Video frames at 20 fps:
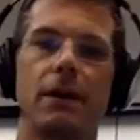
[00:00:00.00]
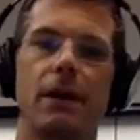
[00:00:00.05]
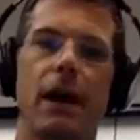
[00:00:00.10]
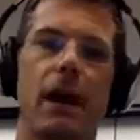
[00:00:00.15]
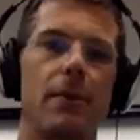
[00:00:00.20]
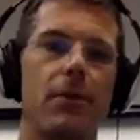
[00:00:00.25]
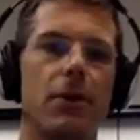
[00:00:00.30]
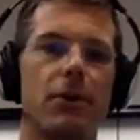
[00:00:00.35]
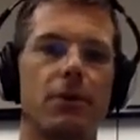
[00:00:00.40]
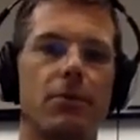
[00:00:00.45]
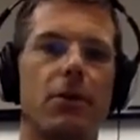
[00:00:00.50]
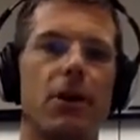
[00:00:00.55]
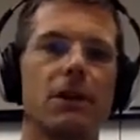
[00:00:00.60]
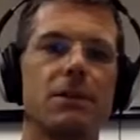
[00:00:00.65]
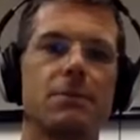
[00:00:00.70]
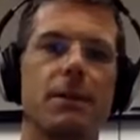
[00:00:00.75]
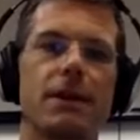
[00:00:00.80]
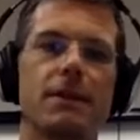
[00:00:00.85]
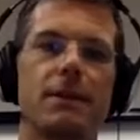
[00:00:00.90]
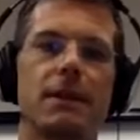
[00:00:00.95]
I'm on the
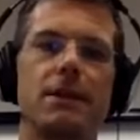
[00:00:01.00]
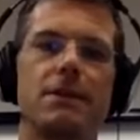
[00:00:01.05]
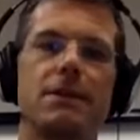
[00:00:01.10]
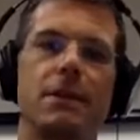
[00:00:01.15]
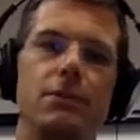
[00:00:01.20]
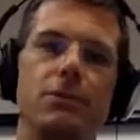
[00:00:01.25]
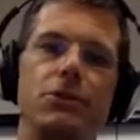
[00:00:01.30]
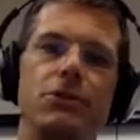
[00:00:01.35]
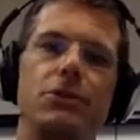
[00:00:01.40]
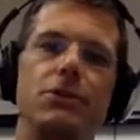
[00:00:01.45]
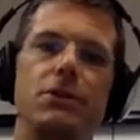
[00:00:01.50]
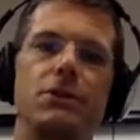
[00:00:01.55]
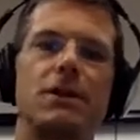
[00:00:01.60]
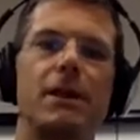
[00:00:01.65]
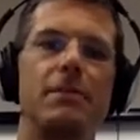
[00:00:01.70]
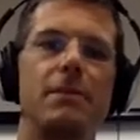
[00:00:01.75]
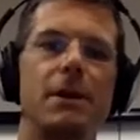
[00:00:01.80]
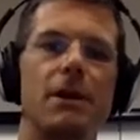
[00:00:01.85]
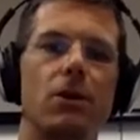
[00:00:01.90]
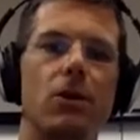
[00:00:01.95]
prospect list. I want you to
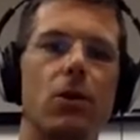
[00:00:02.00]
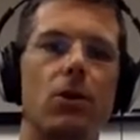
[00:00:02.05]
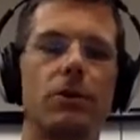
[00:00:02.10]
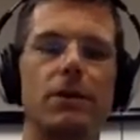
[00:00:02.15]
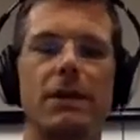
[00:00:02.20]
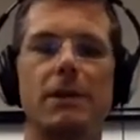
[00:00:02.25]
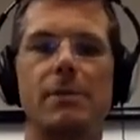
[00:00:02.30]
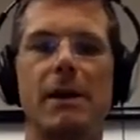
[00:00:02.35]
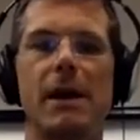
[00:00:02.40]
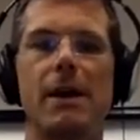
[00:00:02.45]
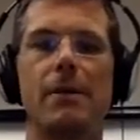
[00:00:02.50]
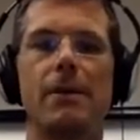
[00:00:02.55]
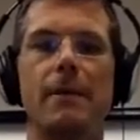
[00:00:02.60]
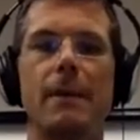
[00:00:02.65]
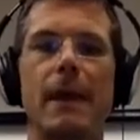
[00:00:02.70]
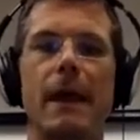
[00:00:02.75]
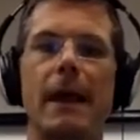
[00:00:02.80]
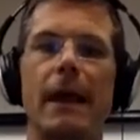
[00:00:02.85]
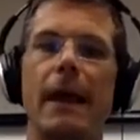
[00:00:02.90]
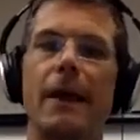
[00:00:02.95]
send me a cold email,
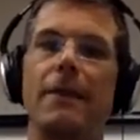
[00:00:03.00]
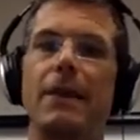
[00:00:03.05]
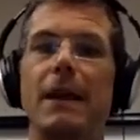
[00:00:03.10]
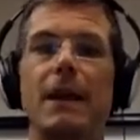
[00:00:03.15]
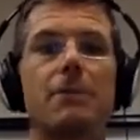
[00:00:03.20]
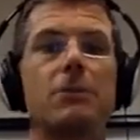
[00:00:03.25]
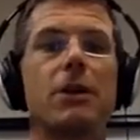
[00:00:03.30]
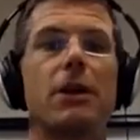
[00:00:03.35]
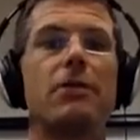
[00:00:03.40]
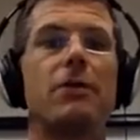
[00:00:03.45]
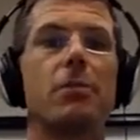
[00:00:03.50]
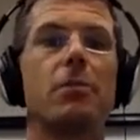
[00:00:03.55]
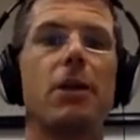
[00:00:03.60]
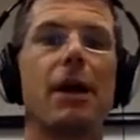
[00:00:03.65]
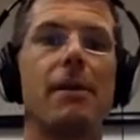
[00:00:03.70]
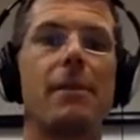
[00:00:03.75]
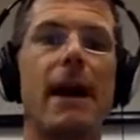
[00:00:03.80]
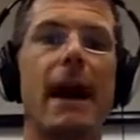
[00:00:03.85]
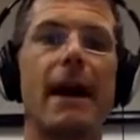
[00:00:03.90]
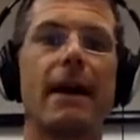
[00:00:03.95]
and then I'm going to
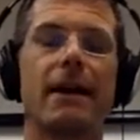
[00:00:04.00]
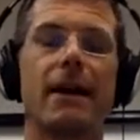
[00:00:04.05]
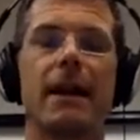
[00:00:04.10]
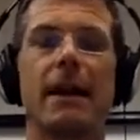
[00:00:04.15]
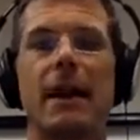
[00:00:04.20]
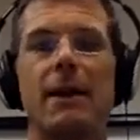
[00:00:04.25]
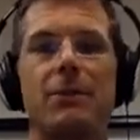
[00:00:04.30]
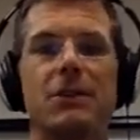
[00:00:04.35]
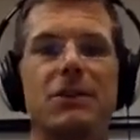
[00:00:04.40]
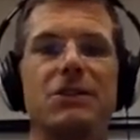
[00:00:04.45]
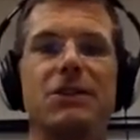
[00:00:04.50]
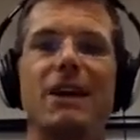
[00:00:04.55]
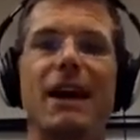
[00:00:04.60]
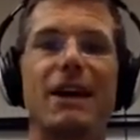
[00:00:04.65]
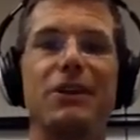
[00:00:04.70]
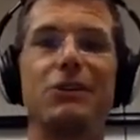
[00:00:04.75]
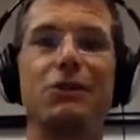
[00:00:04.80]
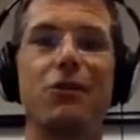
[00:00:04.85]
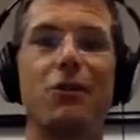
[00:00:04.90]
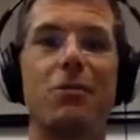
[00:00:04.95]
reply back, and I want to see how
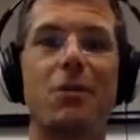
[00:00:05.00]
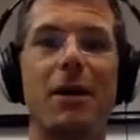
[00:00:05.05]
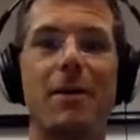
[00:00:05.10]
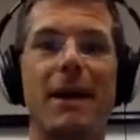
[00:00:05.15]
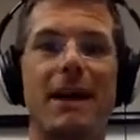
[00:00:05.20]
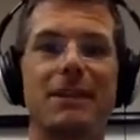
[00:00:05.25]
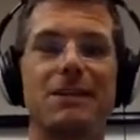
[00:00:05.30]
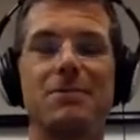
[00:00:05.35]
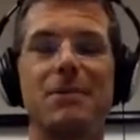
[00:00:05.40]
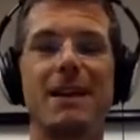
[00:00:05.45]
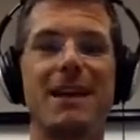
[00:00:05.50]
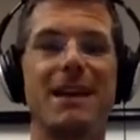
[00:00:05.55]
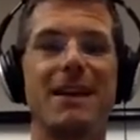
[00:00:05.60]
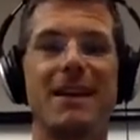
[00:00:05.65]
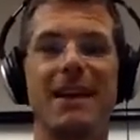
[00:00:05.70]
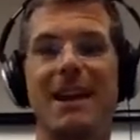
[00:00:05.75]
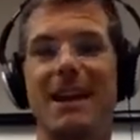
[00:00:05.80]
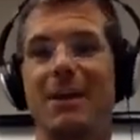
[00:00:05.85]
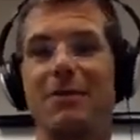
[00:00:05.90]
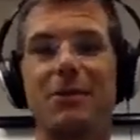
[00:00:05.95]
you reply back to me,
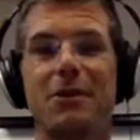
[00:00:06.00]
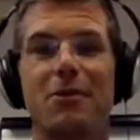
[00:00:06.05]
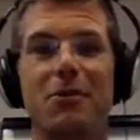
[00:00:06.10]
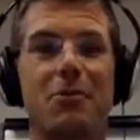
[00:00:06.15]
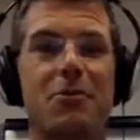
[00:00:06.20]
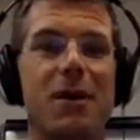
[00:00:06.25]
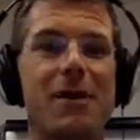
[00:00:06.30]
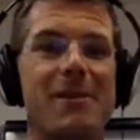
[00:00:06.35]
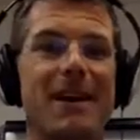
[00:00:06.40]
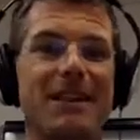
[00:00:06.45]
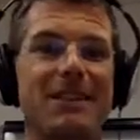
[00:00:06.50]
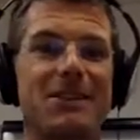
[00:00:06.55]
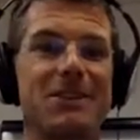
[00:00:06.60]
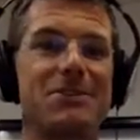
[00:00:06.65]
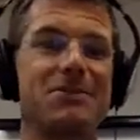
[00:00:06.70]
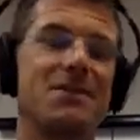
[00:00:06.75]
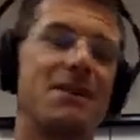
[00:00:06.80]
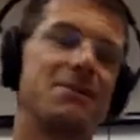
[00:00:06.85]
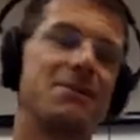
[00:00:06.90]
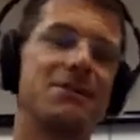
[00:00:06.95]
and I'm going to reply back to you,
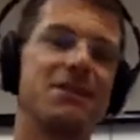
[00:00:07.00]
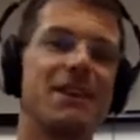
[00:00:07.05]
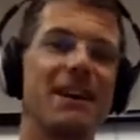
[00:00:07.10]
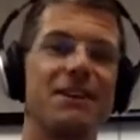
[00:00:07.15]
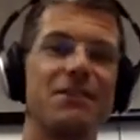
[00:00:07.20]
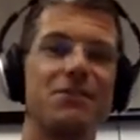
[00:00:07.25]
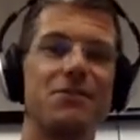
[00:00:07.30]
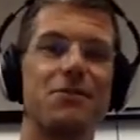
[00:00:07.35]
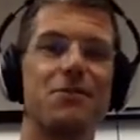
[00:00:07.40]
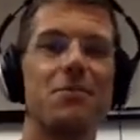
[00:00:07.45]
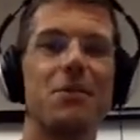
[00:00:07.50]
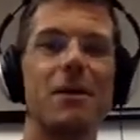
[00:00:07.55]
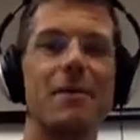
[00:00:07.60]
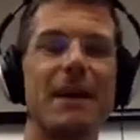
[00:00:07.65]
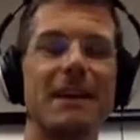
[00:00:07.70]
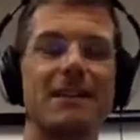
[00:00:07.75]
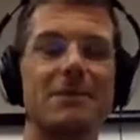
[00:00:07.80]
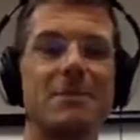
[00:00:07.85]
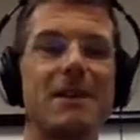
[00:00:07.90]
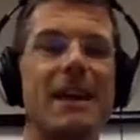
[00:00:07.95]
and I want to see how you reply
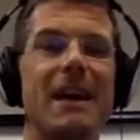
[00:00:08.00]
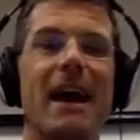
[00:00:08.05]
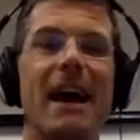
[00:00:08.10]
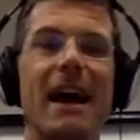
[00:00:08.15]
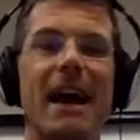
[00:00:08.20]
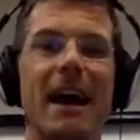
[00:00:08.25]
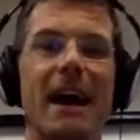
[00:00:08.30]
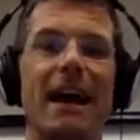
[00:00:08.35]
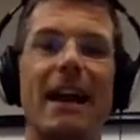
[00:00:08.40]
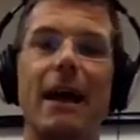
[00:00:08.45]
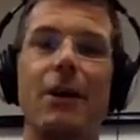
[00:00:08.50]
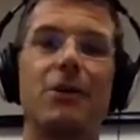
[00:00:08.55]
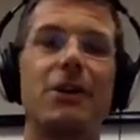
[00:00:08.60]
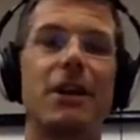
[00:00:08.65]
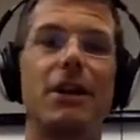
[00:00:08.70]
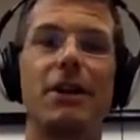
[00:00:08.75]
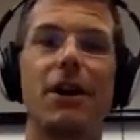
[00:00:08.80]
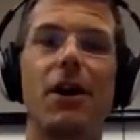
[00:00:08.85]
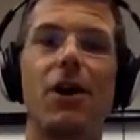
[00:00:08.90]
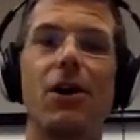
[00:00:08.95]
back to me, and I want
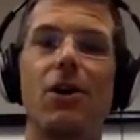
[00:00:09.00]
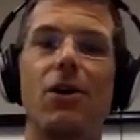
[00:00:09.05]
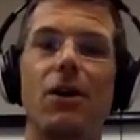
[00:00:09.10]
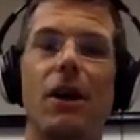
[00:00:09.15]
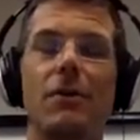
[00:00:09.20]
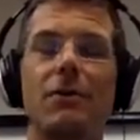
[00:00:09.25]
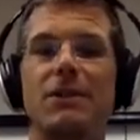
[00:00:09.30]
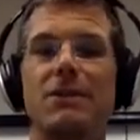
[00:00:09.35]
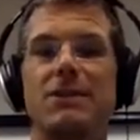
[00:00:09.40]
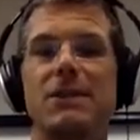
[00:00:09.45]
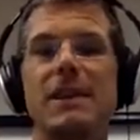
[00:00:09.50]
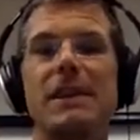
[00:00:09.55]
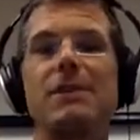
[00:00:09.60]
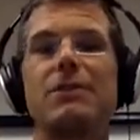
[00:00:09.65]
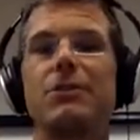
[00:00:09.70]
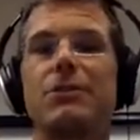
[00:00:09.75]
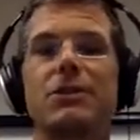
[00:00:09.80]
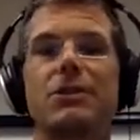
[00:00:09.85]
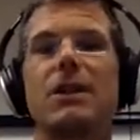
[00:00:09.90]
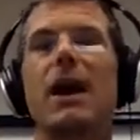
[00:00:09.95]
to see
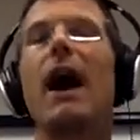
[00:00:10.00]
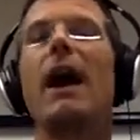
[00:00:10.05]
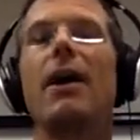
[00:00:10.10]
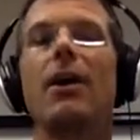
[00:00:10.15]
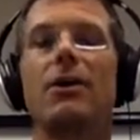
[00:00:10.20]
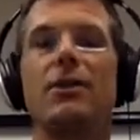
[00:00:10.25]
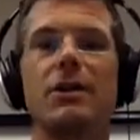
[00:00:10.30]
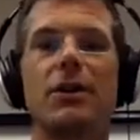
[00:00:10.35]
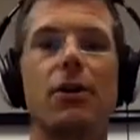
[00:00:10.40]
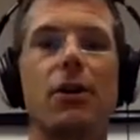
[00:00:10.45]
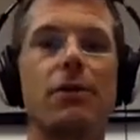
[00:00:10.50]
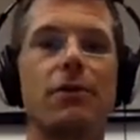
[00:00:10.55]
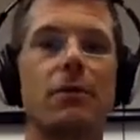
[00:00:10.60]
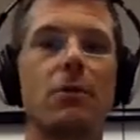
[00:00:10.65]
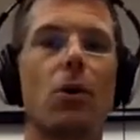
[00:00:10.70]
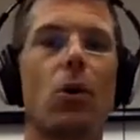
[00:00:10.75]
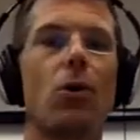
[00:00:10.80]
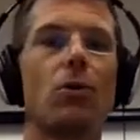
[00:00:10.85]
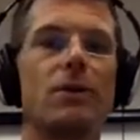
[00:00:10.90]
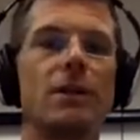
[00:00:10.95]
your style to go from
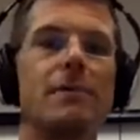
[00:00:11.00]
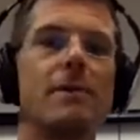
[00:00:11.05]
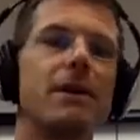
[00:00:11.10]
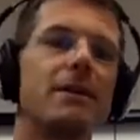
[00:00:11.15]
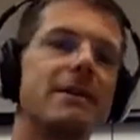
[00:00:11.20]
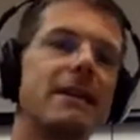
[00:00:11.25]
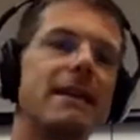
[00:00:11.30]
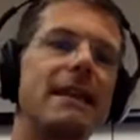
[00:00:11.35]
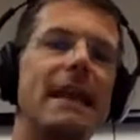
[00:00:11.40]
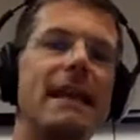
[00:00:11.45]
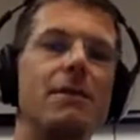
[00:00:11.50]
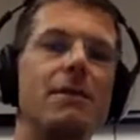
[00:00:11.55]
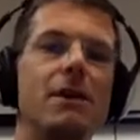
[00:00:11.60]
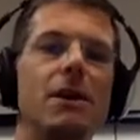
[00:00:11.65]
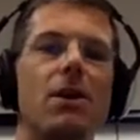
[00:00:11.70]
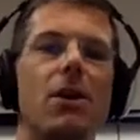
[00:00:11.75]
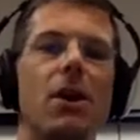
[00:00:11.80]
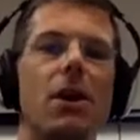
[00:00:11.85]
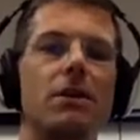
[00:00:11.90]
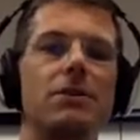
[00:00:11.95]
cold email to getting
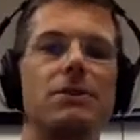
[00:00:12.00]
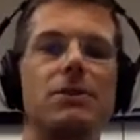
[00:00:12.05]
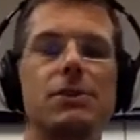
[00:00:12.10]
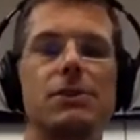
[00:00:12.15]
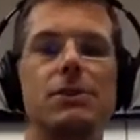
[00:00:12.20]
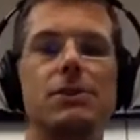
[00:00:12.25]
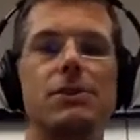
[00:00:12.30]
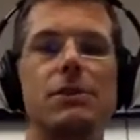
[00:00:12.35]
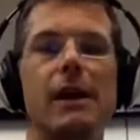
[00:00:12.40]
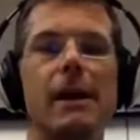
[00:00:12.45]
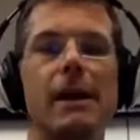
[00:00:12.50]
me onto